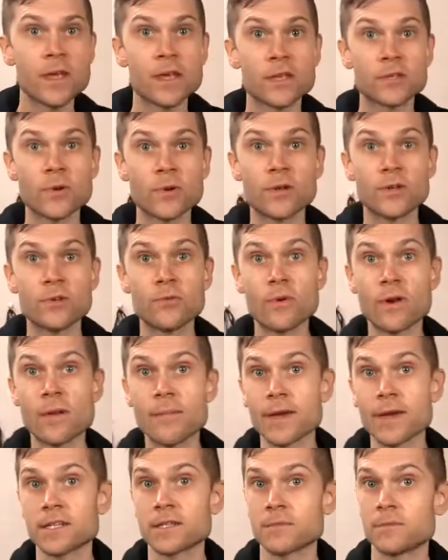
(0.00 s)
So I do want to
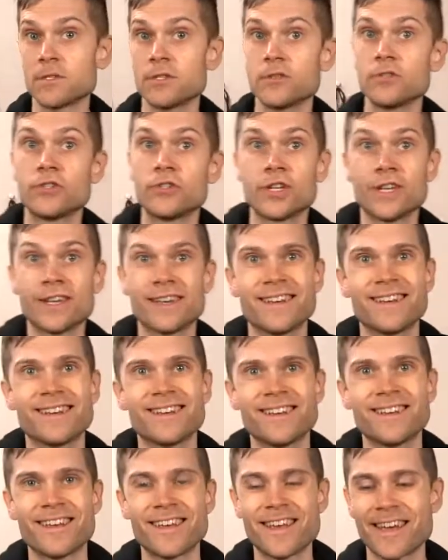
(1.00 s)
make some sushi
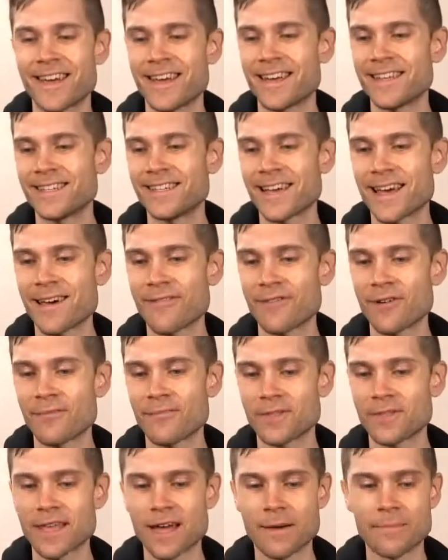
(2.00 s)
and have
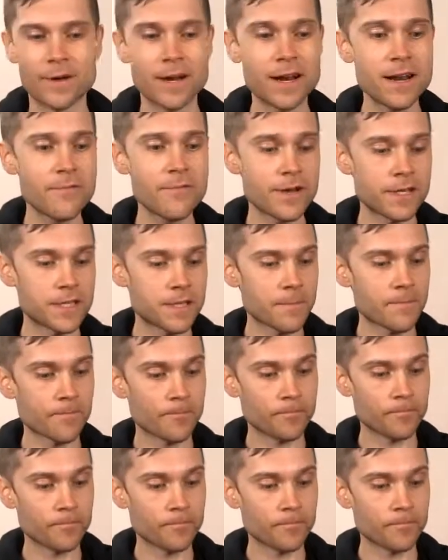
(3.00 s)
fun with that. But anyways,